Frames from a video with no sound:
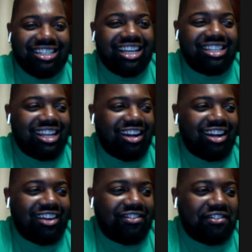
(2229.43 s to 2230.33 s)
Justin
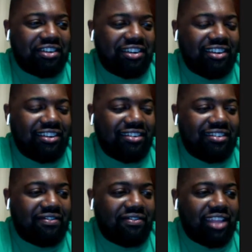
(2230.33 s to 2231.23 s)
Herbert.
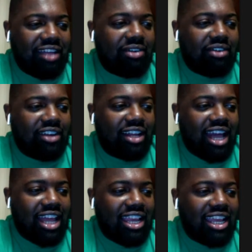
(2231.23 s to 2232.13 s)
That motherfucker
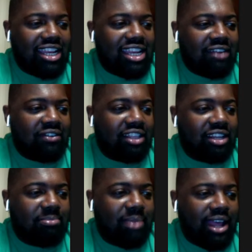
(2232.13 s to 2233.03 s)
got in and never
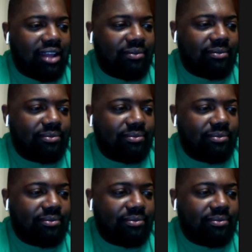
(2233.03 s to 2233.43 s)
looked back.